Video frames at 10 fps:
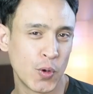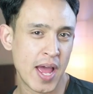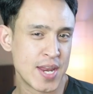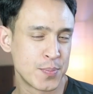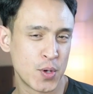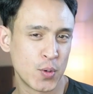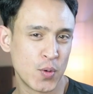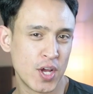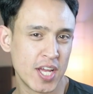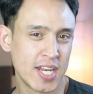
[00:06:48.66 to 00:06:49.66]
I didn't put
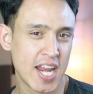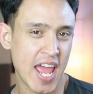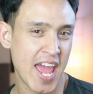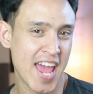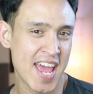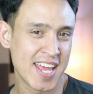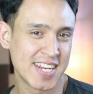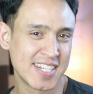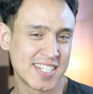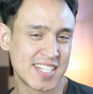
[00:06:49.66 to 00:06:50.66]
one,
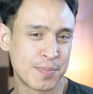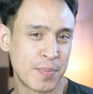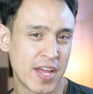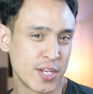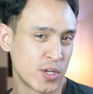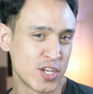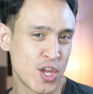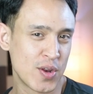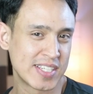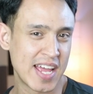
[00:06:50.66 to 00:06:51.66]
but you can
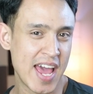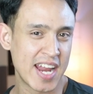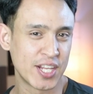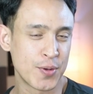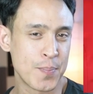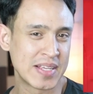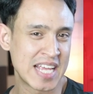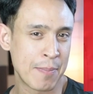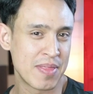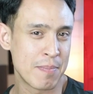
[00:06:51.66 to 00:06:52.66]
notice I had a little
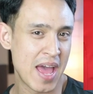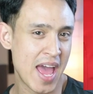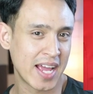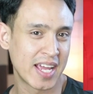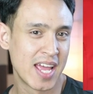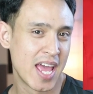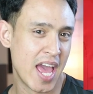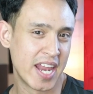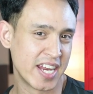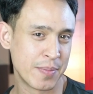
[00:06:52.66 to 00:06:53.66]
mishap in the back
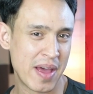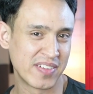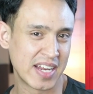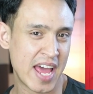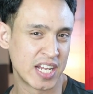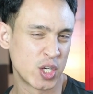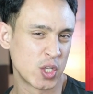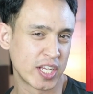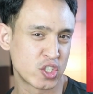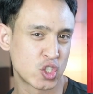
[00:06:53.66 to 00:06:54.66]
and ended up having to add a little
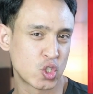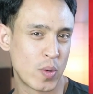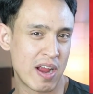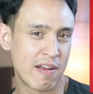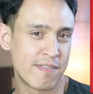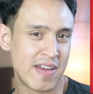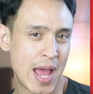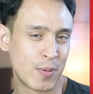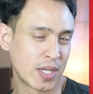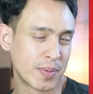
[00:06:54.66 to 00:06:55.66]
like square of
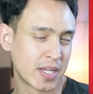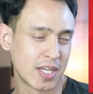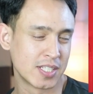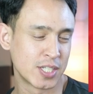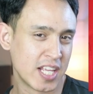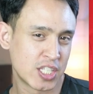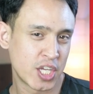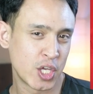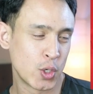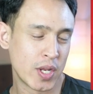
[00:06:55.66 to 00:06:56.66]
fabric because it's
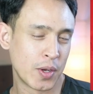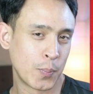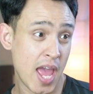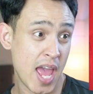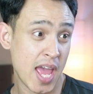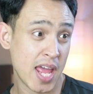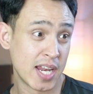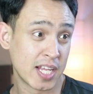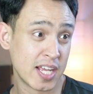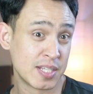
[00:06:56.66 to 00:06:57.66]
cute and
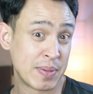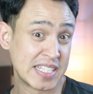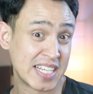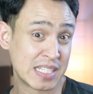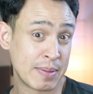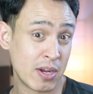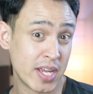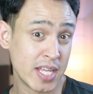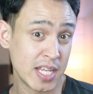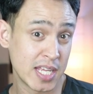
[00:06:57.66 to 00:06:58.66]
because piecing is
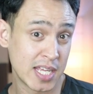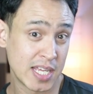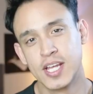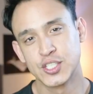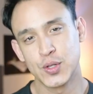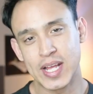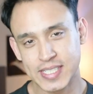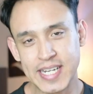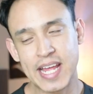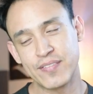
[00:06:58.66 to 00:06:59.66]
period. So next
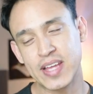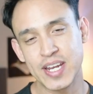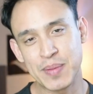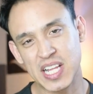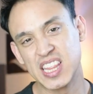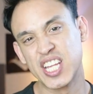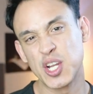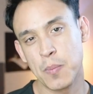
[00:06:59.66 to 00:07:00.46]
I definitely had to make a little